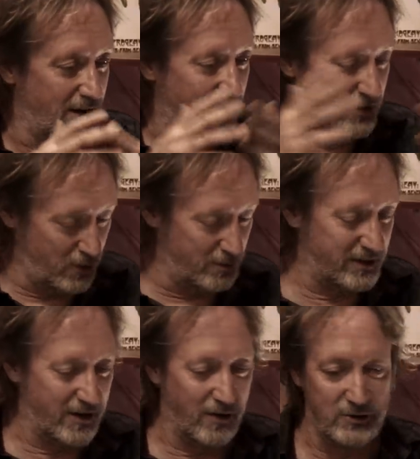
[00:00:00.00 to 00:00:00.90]
a human
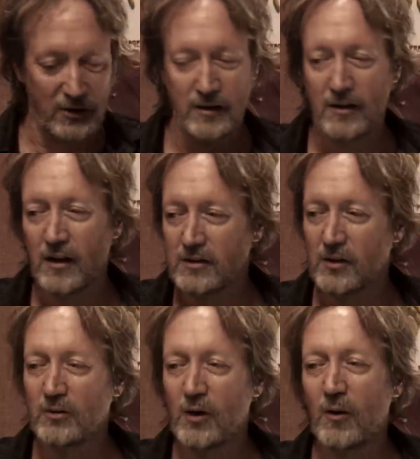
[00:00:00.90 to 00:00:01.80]
character. Yes.
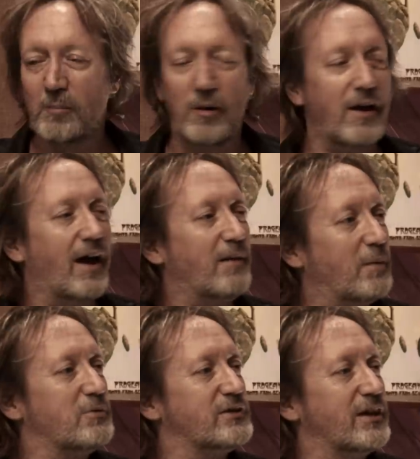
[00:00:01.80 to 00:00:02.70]
Don't know him, but I
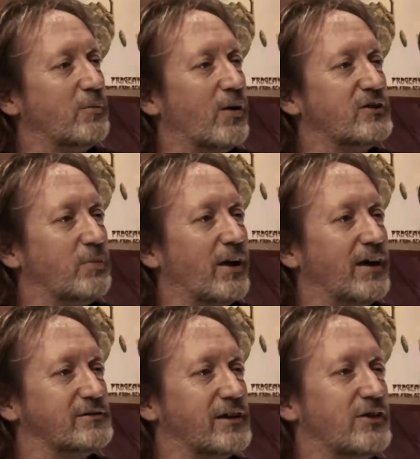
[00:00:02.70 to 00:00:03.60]
remember seeing him once play
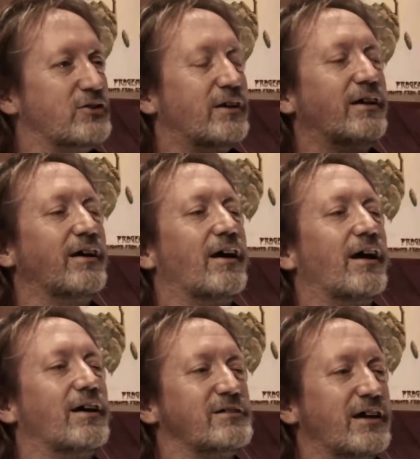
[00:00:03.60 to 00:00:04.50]
on stage,
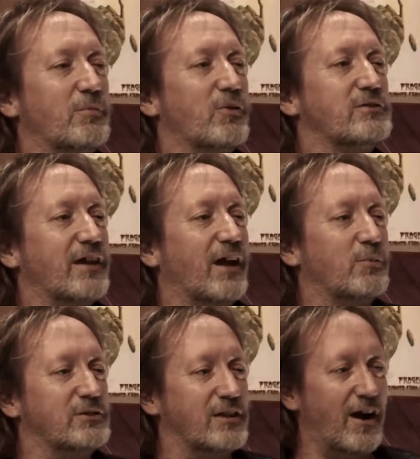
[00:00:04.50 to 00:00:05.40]
and his keyboard stand
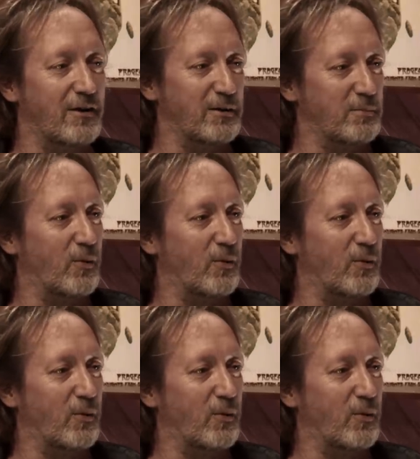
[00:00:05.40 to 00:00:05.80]
was an ironing